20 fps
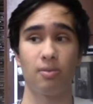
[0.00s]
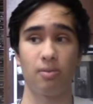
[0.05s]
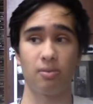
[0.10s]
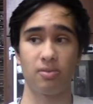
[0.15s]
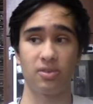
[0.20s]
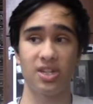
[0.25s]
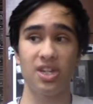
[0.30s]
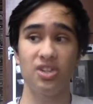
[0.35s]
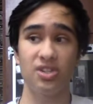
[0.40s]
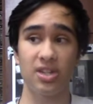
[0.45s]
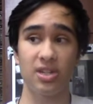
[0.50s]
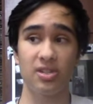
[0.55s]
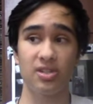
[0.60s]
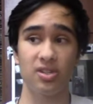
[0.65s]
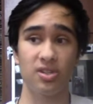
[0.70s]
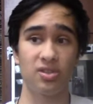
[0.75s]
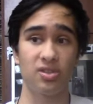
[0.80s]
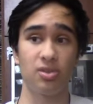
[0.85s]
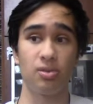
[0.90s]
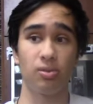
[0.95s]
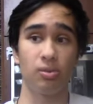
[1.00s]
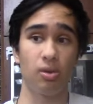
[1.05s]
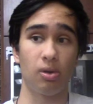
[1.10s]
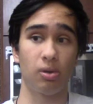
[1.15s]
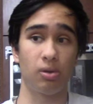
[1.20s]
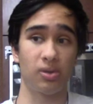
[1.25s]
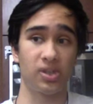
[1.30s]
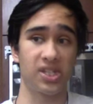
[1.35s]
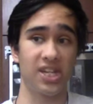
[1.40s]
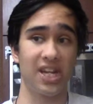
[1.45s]
dishes to suit
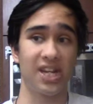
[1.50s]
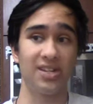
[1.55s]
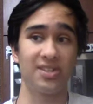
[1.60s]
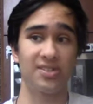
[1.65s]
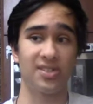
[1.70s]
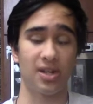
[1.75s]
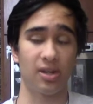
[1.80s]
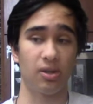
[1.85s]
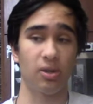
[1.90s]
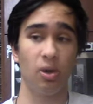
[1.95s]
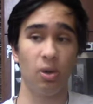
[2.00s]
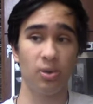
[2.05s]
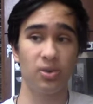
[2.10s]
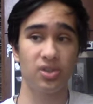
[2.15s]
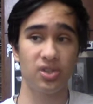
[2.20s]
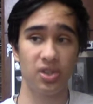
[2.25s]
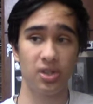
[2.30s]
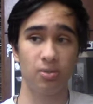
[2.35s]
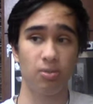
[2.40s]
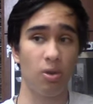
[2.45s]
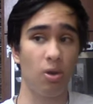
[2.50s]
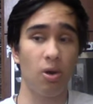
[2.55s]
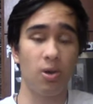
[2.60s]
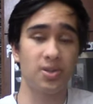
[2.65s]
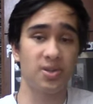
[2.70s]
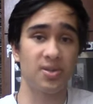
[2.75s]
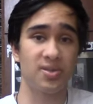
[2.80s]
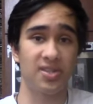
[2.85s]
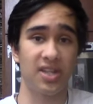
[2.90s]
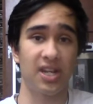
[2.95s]
local taste and culture while
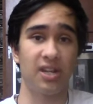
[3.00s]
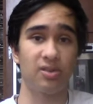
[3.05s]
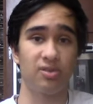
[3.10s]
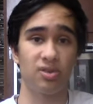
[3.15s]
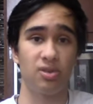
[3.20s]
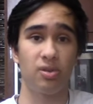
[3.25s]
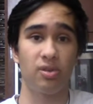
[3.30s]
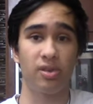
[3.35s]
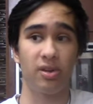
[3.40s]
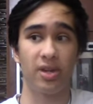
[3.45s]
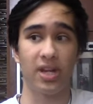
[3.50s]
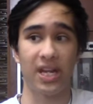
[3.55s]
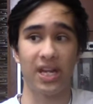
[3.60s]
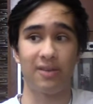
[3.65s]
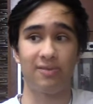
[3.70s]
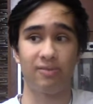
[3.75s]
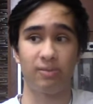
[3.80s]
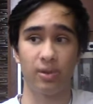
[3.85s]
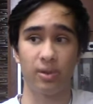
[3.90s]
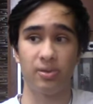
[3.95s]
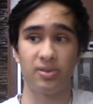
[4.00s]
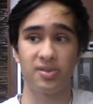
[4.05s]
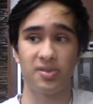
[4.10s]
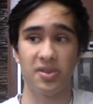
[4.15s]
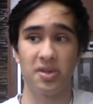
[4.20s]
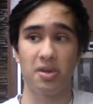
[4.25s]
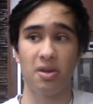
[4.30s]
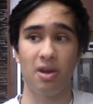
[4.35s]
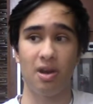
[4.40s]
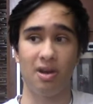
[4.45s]
also staying true to their native roots
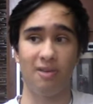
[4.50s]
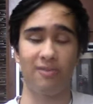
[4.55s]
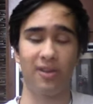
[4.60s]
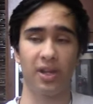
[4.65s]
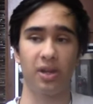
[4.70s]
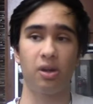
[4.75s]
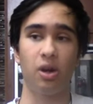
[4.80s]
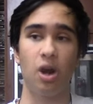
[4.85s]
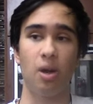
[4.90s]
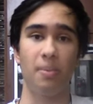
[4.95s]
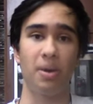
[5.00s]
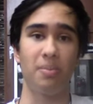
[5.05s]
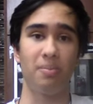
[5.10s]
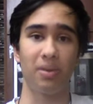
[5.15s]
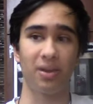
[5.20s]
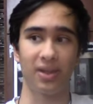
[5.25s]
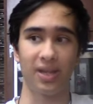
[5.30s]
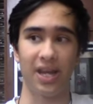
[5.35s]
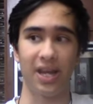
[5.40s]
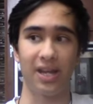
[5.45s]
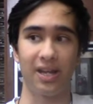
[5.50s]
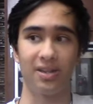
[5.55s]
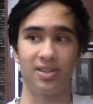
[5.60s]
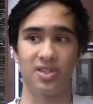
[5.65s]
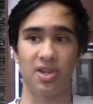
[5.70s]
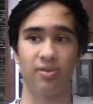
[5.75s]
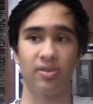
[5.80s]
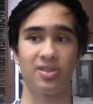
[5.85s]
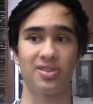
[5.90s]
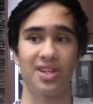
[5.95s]
of like common Malay and
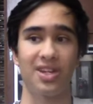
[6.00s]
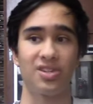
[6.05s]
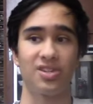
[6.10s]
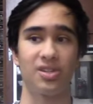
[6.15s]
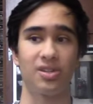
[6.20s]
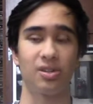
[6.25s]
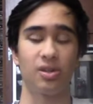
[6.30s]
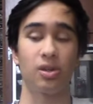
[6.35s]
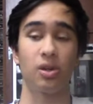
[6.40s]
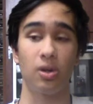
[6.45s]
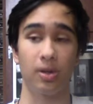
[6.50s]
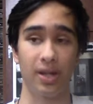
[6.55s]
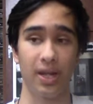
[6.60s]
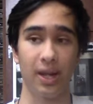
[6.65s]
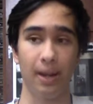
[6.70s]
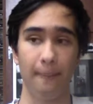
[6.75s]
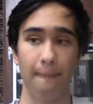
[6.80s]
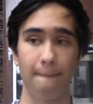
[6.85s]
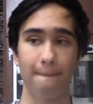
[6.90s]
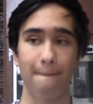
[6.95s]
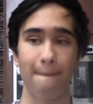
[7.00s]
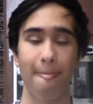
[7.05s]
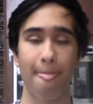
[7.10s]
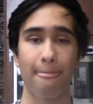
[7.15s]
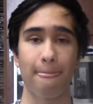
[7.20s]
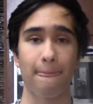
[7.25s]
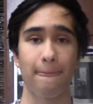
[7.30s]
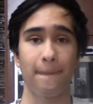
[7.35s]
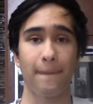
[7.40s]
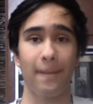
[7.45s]
Southeast Asian cooking.
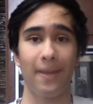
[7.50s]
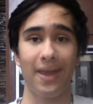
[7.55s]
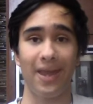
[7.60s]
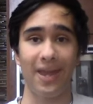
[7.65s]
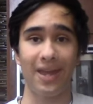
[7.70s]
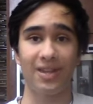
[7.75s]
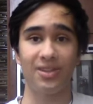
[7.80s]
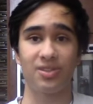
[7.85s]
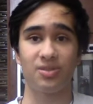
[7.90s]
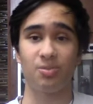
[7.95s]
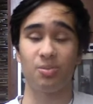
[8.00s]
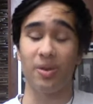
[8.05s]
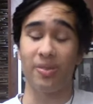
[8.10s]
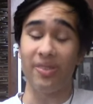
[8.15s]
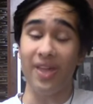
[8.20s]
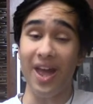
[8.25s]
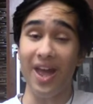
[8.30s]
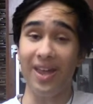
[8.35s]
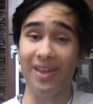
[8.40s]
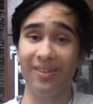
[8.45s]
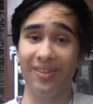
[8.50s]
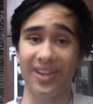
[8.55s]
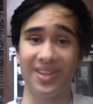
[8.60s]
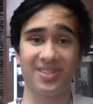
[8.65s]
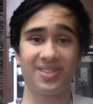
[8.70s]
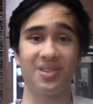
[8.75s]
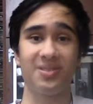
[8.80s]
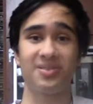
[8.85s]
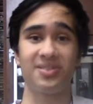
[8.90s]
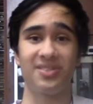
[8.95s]
And with that,
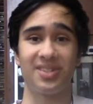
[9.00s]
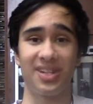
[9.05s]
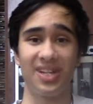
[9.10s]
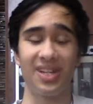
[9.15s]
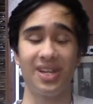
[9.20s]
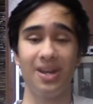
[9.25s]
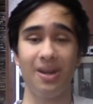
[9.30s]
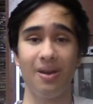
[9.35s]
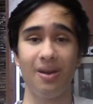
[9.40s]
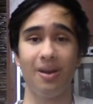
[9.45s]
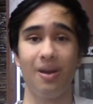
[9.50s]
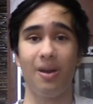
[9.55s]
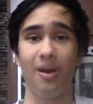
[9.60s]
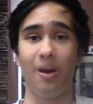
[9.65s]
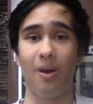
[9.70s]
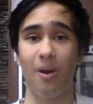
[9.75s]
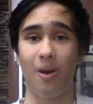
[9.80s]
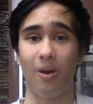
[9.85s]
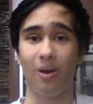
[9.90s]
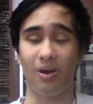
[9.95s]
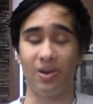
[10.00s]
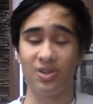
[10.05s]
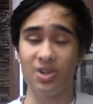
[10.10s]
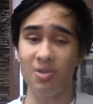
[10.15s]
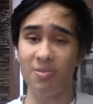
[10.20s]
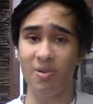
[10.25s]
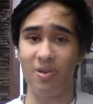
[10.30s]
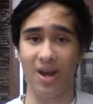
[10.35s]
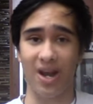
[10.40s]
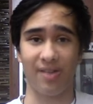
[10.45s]
let's go see our
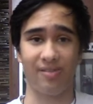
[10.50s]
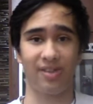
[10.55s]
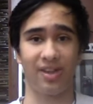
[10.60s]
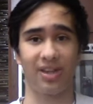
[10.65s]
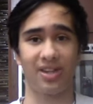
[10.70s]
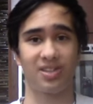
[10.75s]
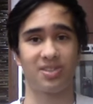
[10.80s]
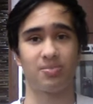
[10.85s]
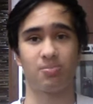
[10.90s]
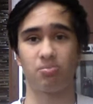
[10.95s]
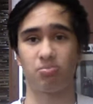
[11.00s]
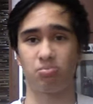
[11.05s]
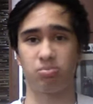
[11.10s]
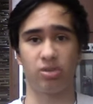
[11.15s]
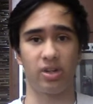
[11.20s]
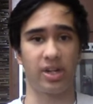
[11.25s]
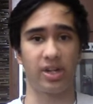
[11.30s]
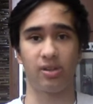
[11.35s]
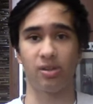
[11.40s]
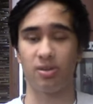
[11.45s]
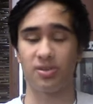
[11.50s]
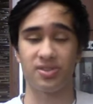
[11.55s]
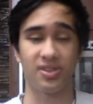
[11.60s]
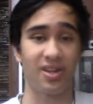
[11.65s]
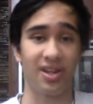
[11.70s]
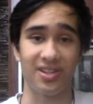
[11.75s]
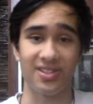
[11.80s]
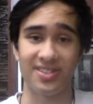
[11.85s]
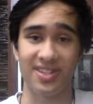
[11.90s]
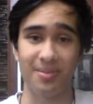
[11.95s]
adobo. I think it's pretty close to
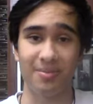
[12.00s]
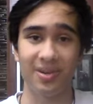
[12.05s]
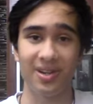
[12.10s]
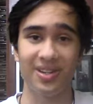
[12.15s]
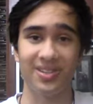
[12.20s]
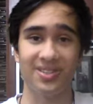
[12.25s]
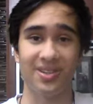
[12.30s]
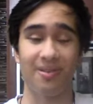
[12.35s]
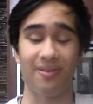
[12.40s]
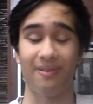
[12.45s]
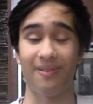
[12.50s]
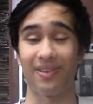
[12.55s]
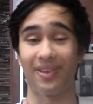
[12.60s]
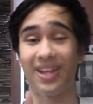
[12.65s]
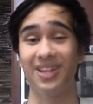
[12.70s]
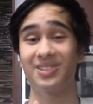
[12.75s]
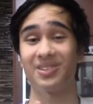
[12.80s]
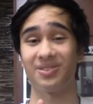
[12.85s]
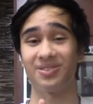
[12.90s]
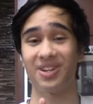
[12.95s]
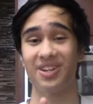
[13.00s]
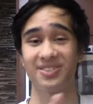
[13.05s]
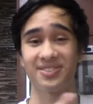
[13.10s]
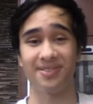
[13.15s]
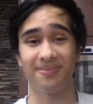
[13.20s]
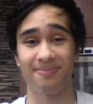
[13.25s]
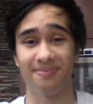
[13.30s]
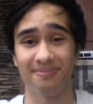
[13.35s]
done simmering, so let's go try some.